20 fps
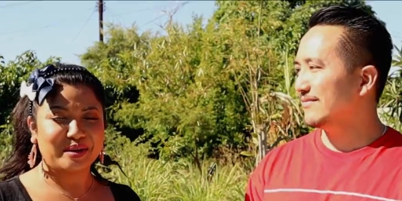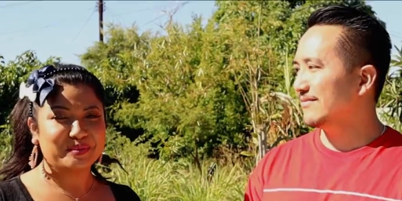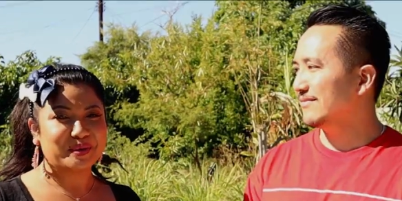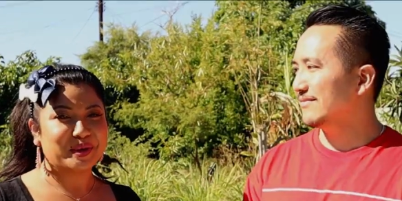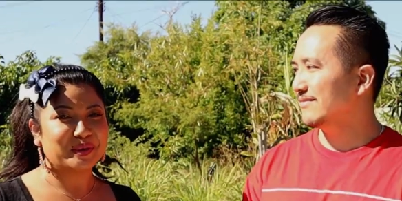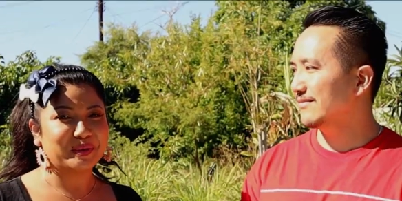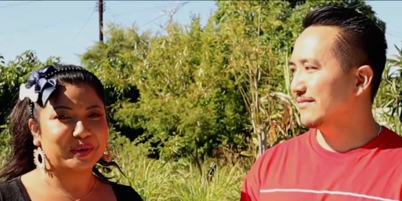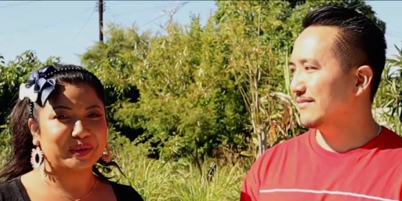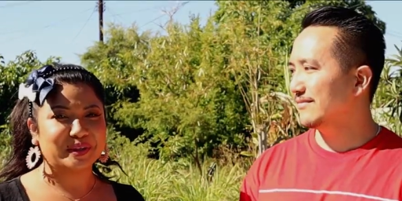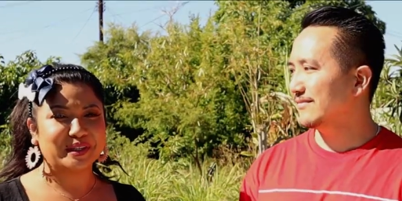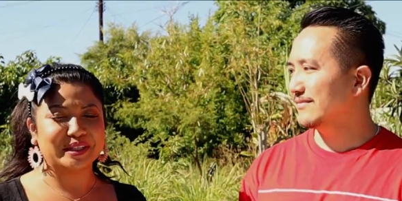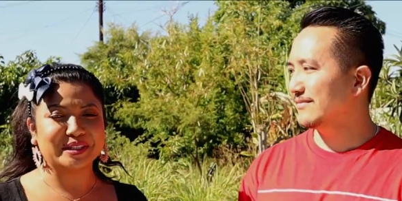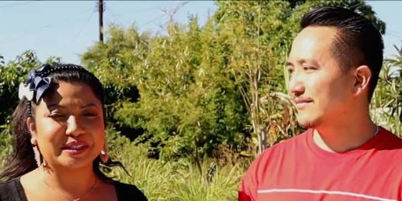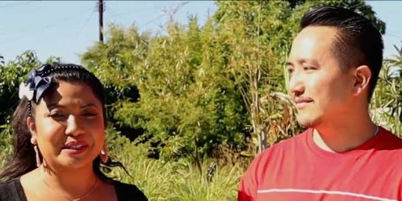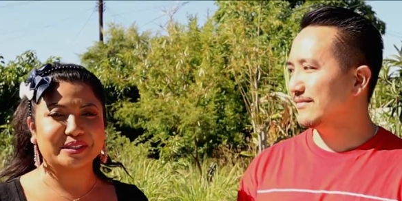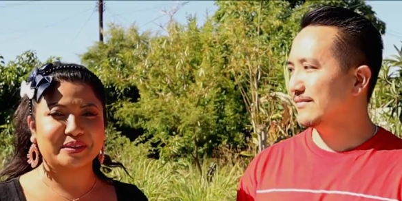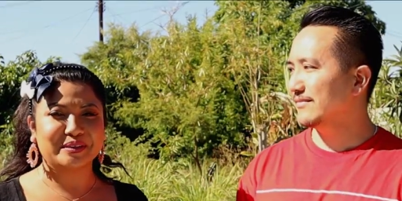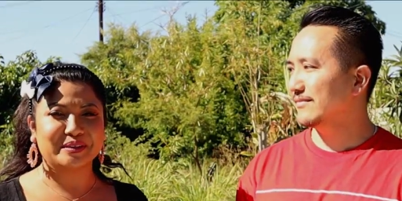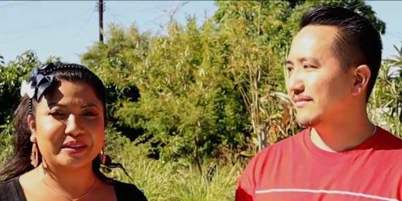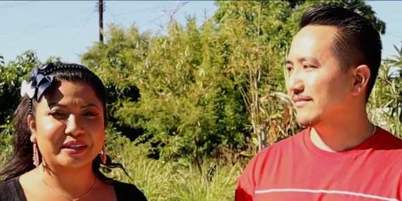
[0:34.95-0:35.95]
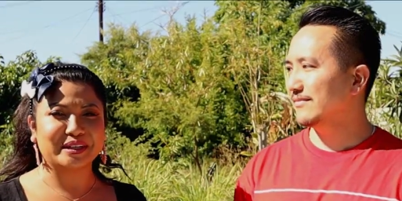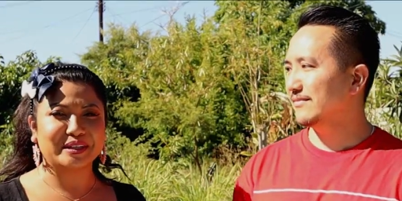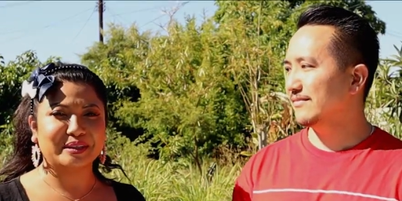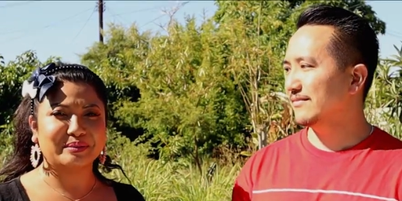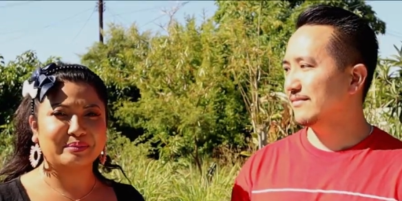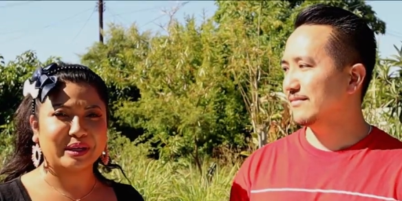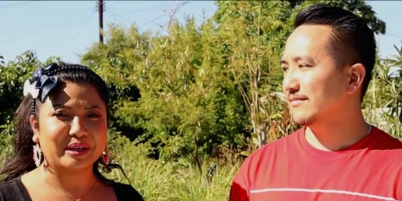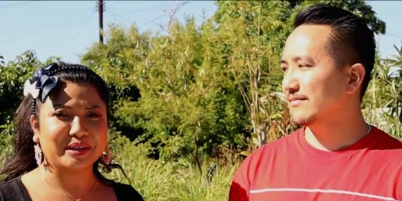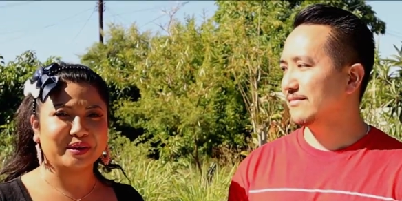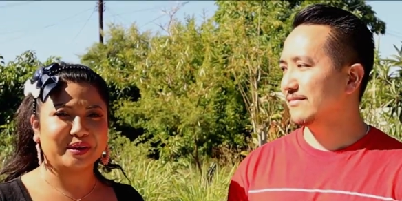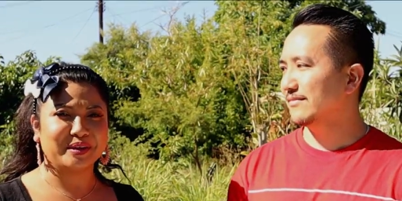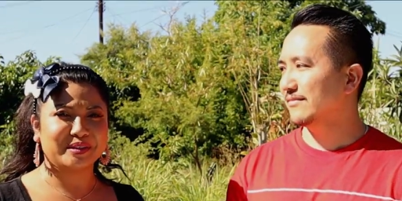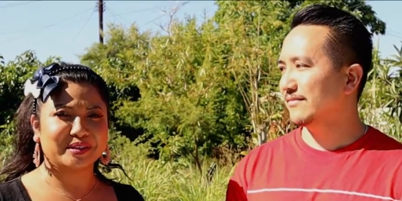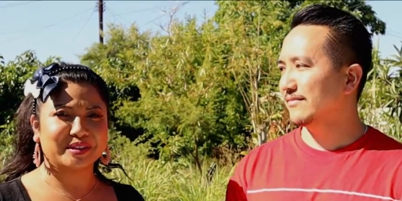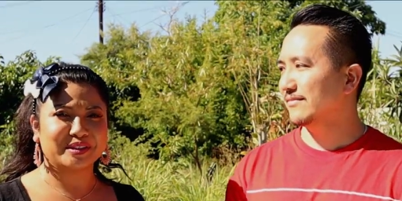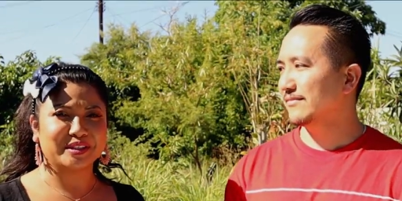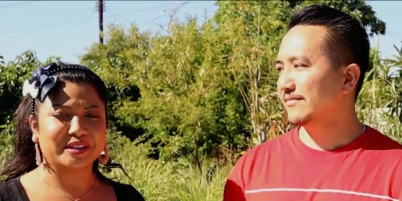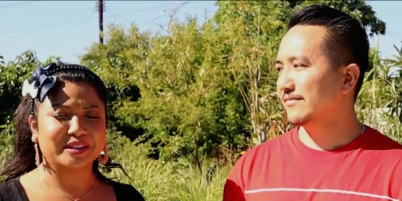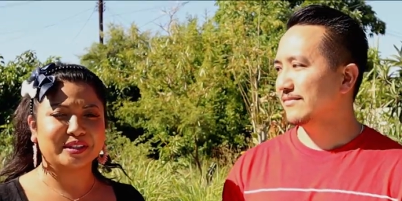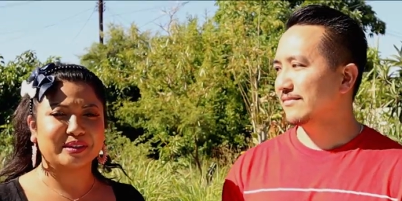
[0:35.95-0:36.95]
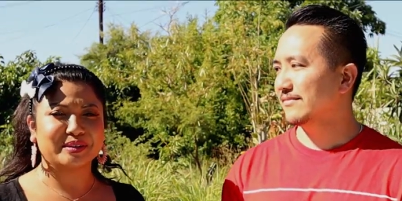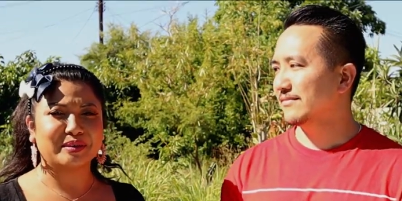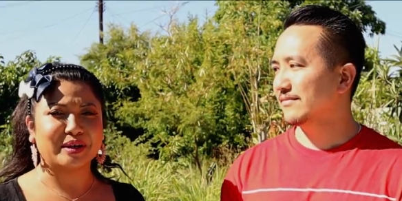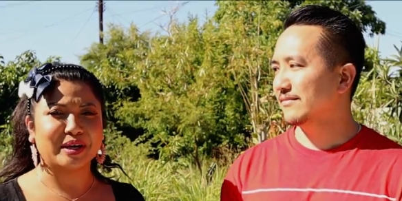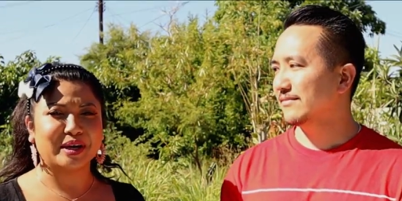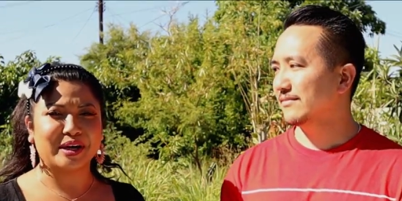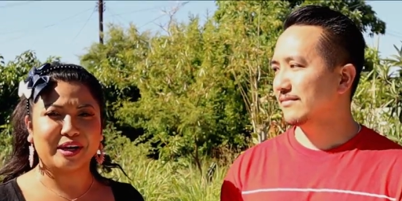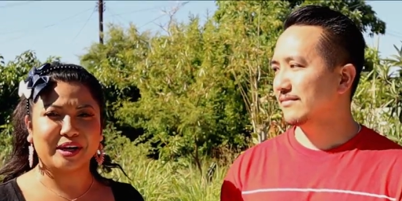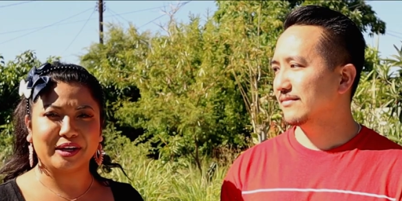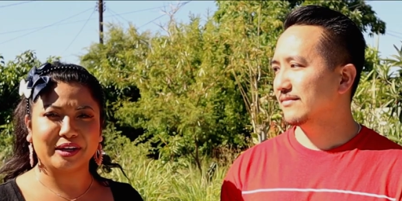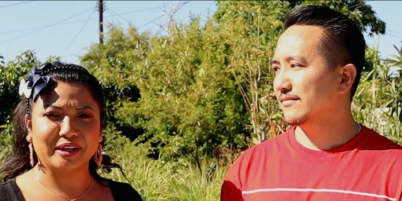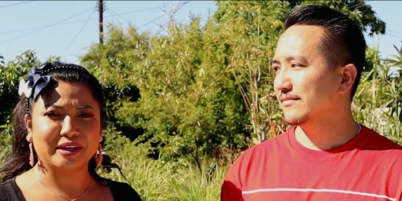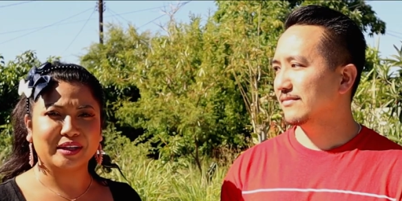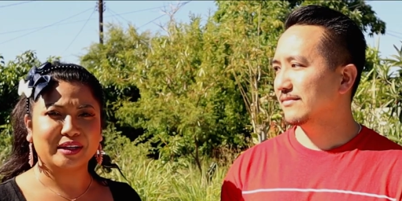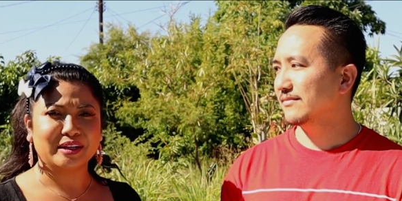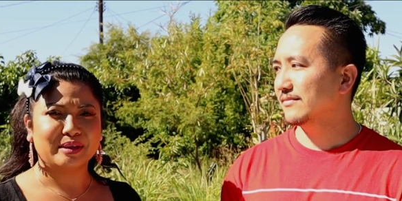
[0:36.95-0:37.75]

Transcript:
Speaker 1: I'm Cambodian, so in my culture, uh,